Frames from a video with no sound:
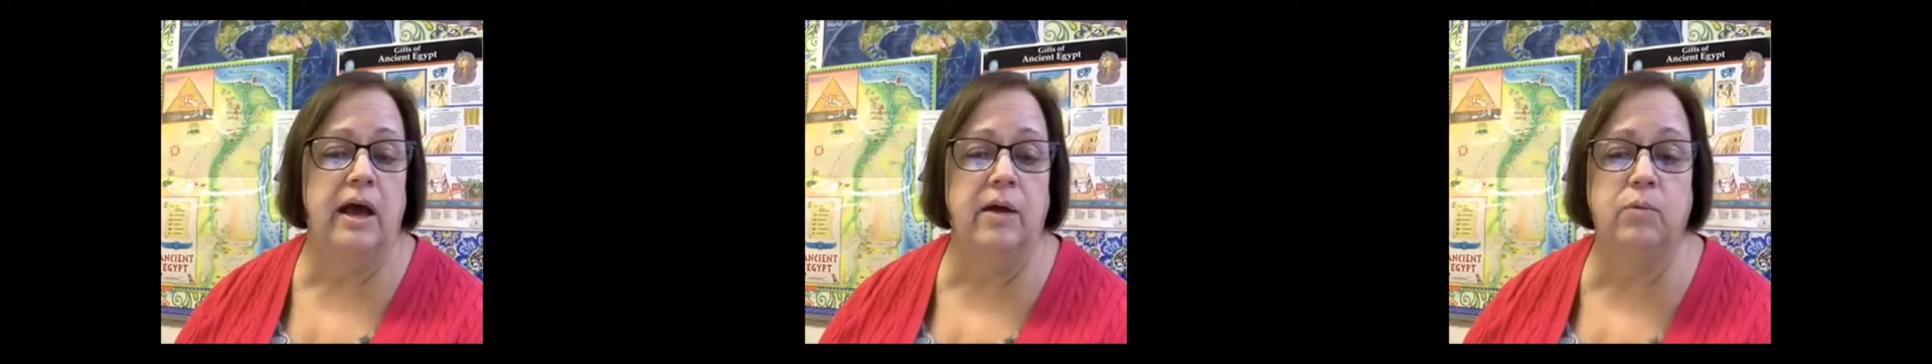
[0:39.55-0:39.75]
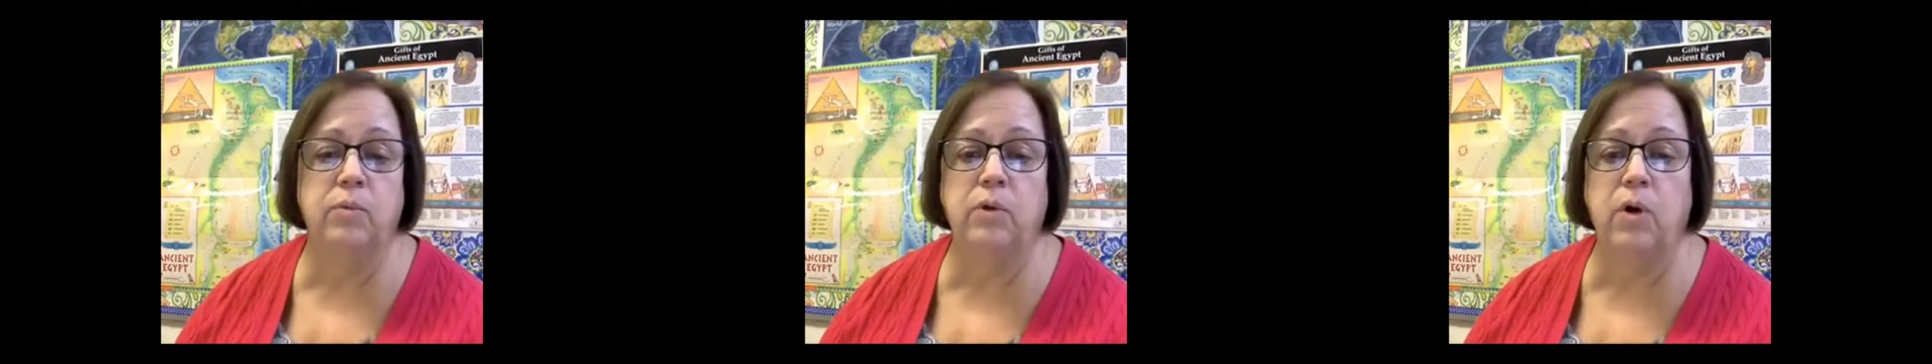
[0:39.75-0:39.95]

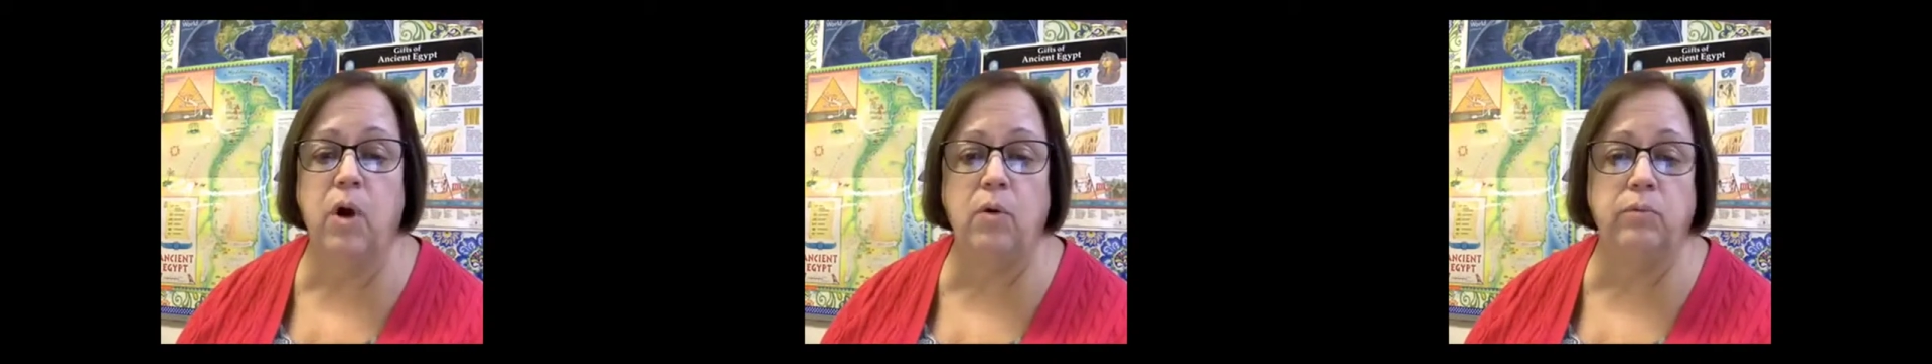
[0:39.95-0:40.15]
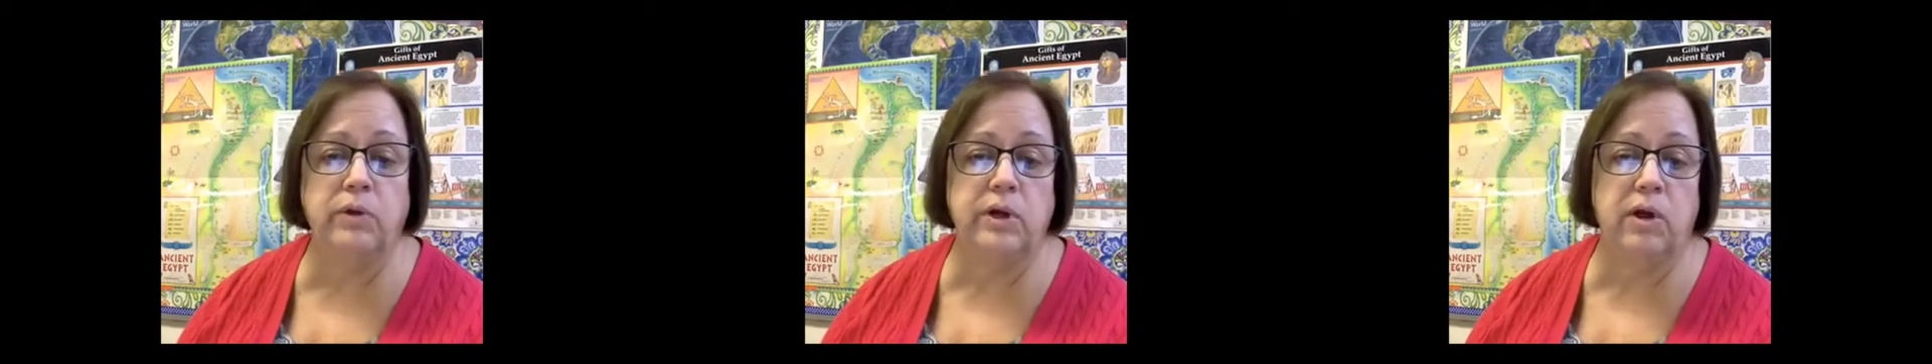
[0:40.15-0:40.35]
We're
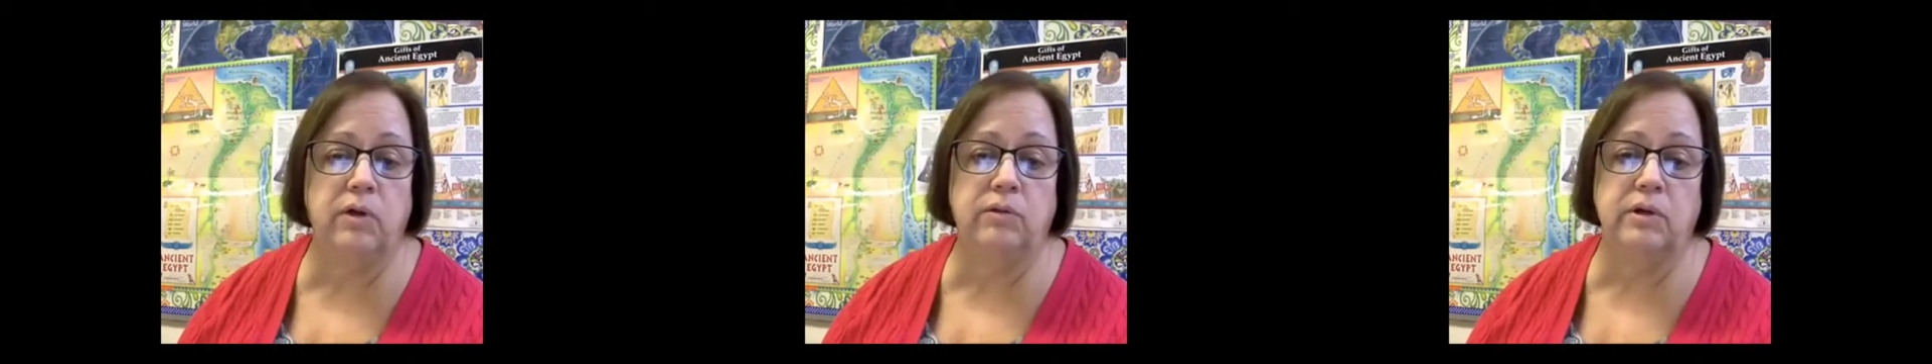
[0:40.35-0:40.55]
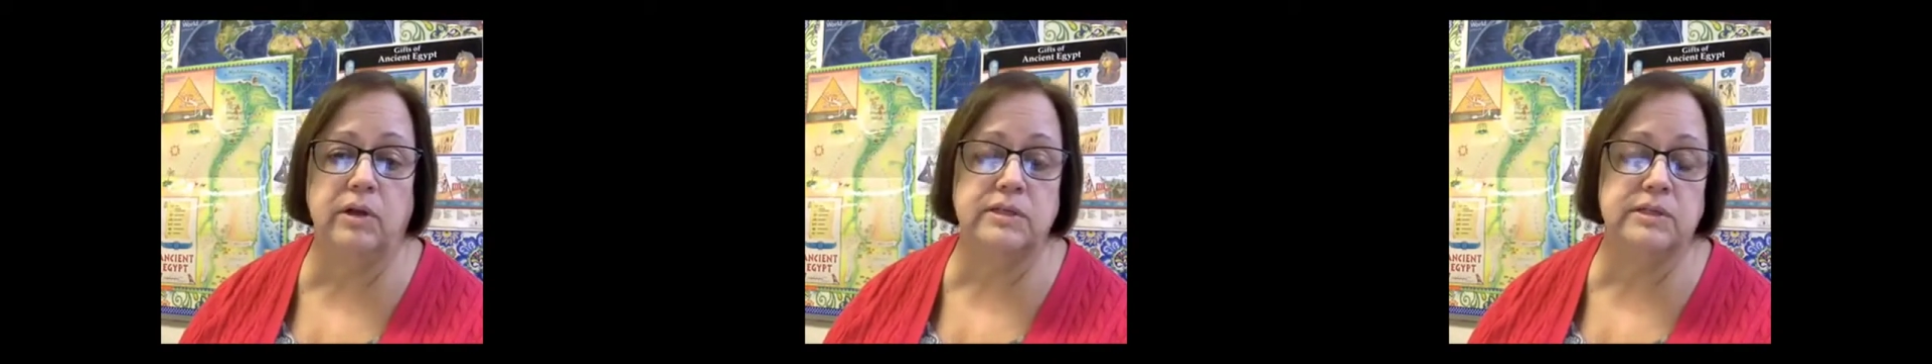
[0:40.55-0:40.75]
only
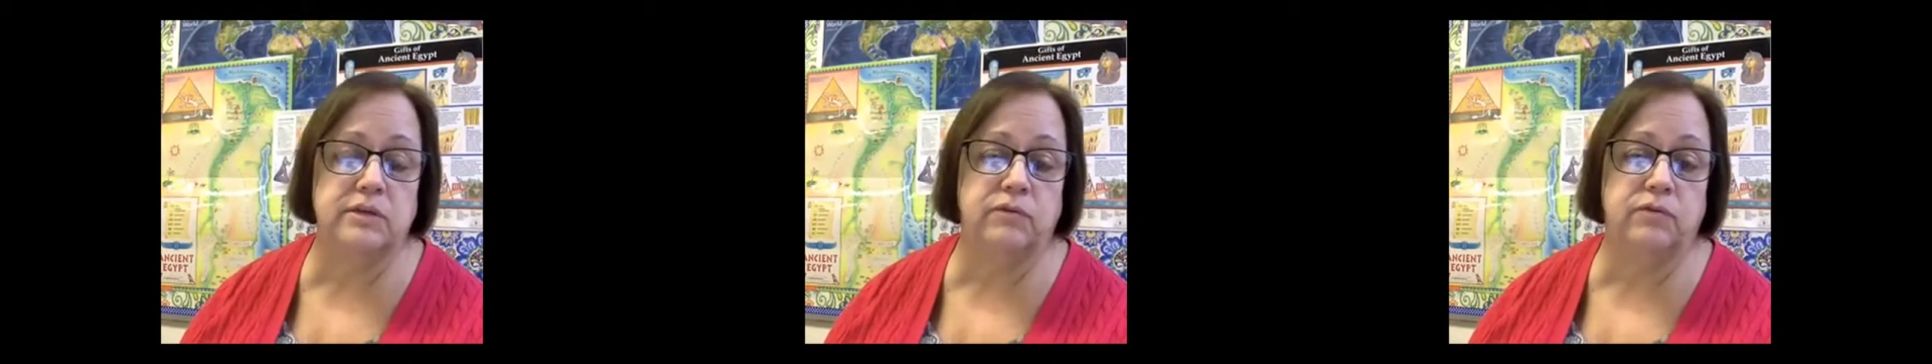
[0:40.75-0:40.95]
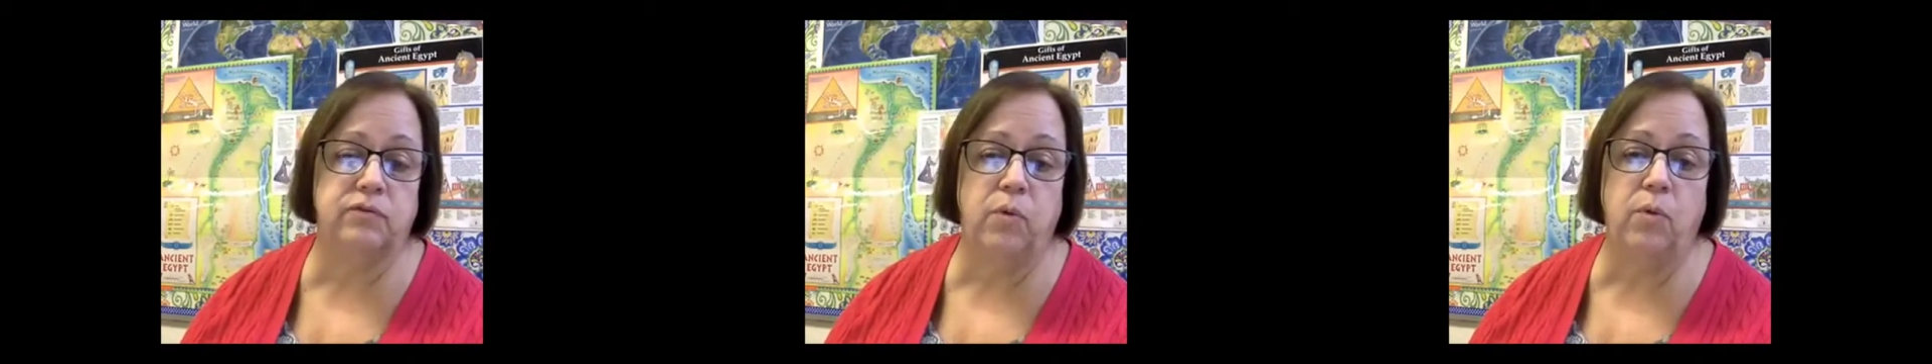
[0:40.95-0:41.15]
on
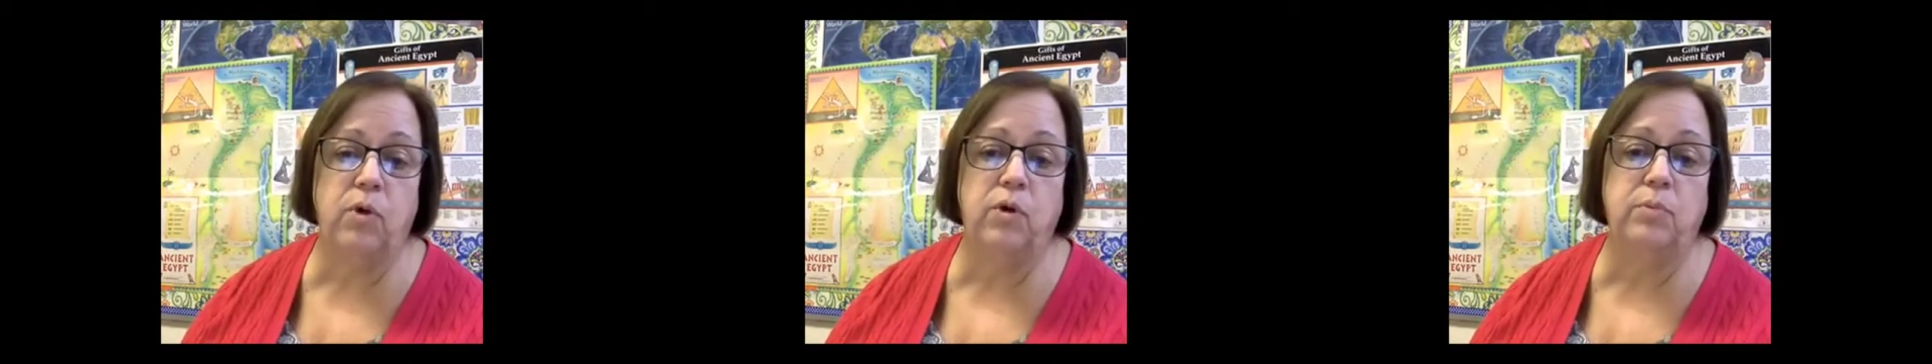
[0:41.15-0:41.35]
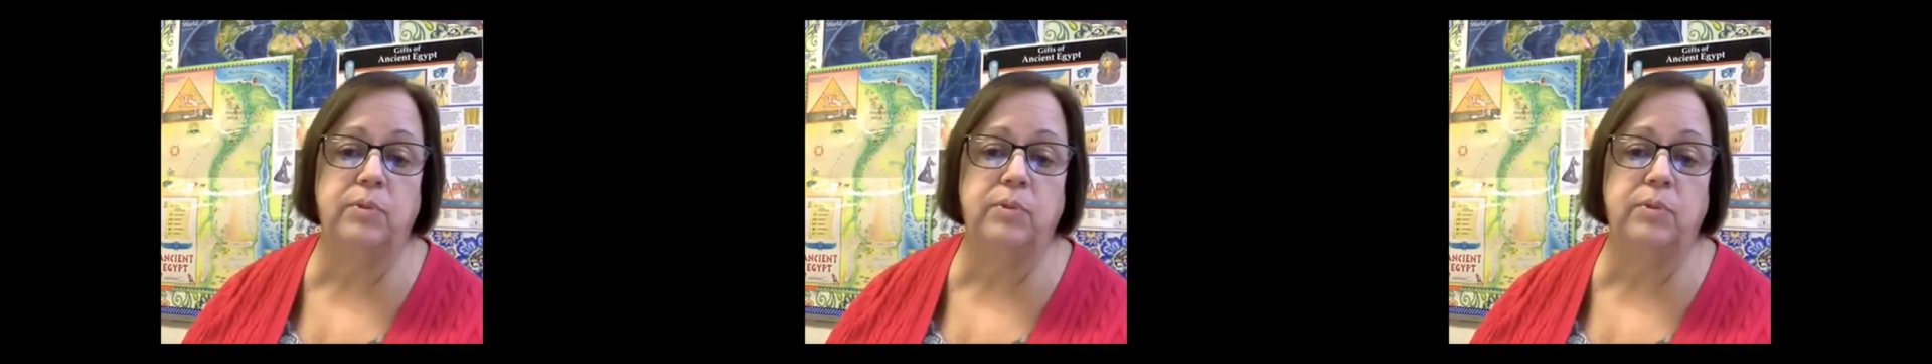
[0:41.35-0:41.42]
lesson 4,